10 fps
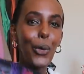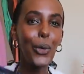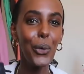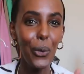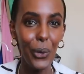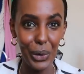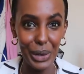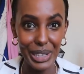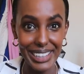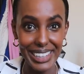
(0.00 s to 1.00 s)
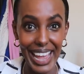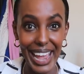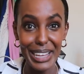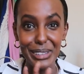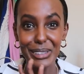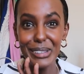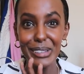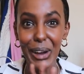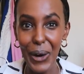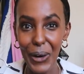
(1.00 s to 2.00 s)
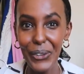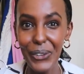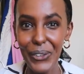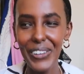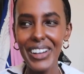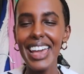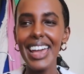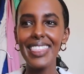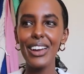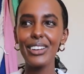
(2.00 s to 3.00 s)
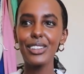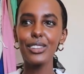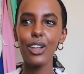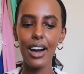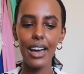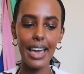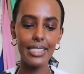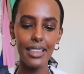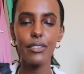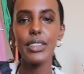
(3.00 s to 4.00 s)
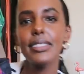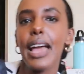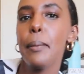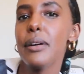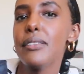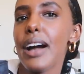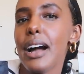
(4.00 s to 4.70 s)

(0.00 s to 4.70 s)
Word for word: cool. It's so cool. There's a lot, I love this type of,